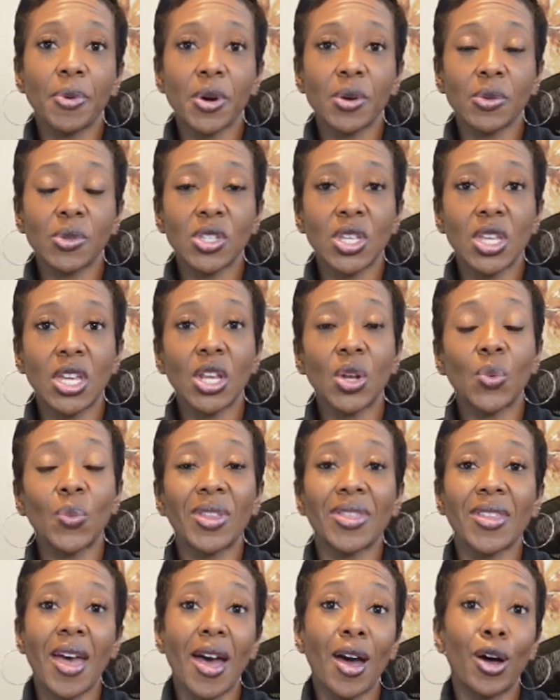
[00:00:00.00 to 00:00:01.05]
protein
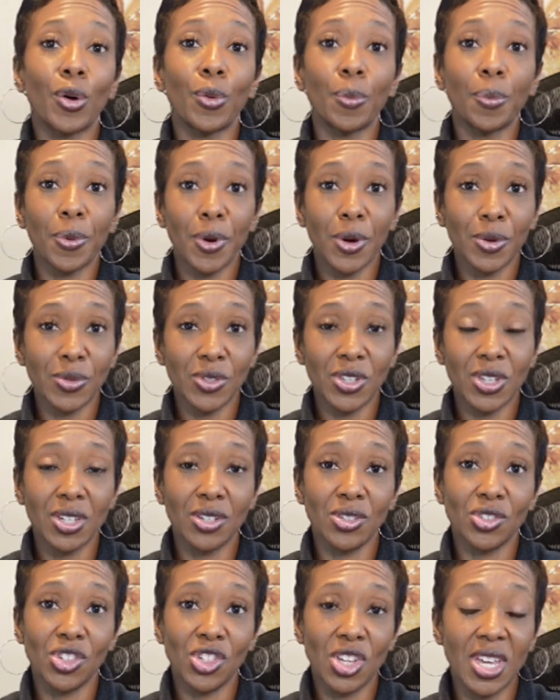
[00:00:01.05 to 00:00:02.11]
without
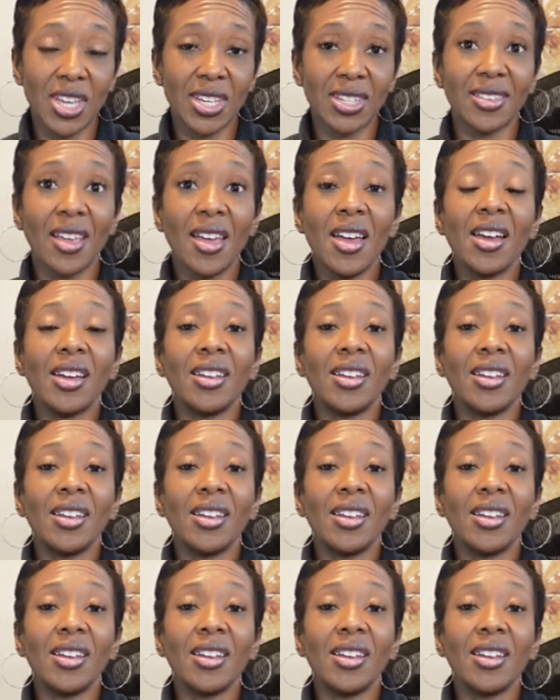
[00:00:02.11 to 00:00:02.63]
protein shakes.